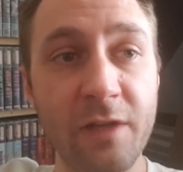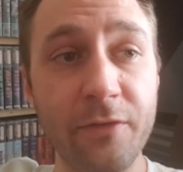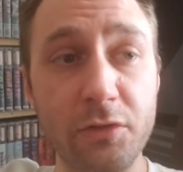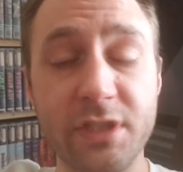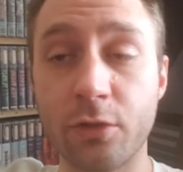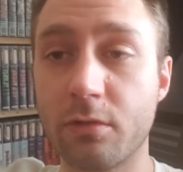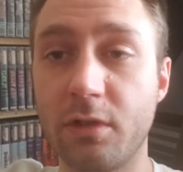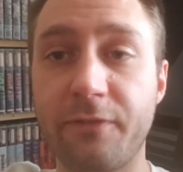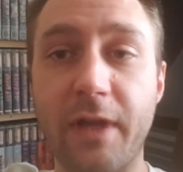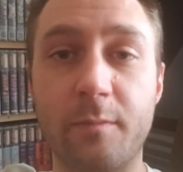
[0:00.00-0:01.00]
if I was to
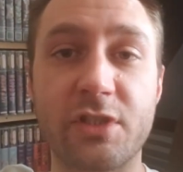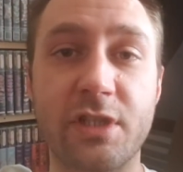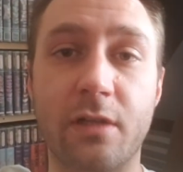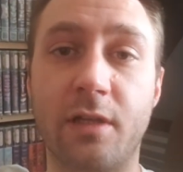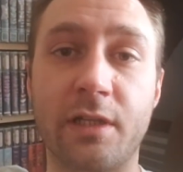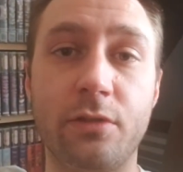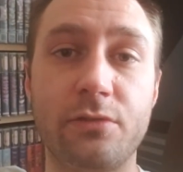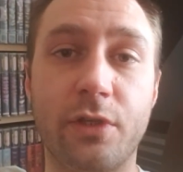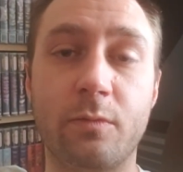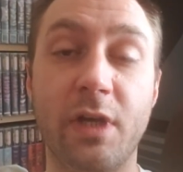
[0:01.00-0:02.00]
Google a family channel on
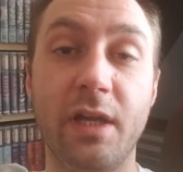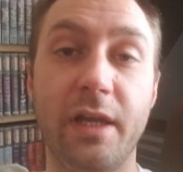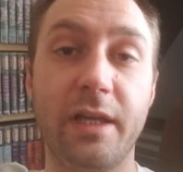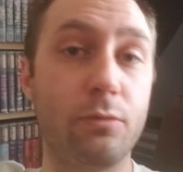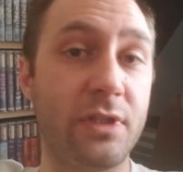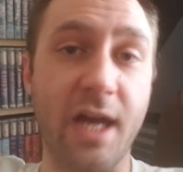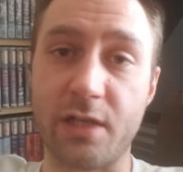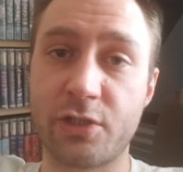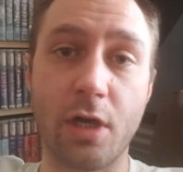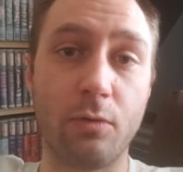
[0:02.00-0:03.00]
YouTube, it would
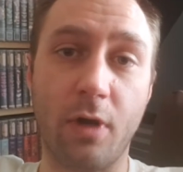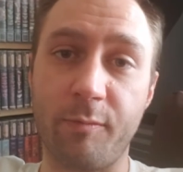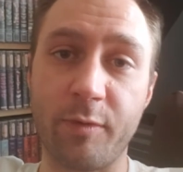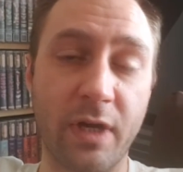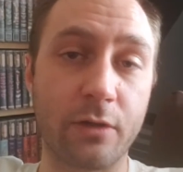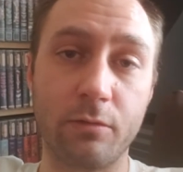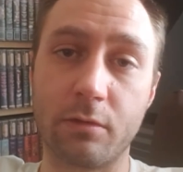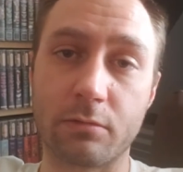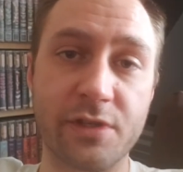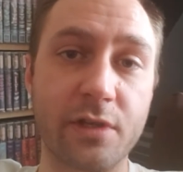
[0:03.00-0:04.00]
not show up in my
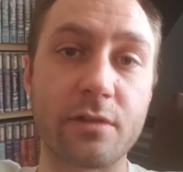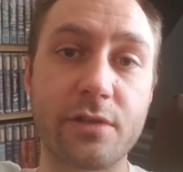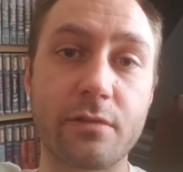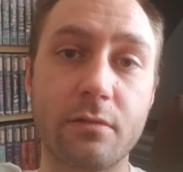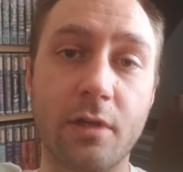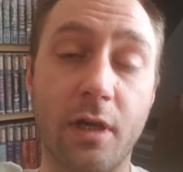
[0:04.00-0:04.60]
Google results.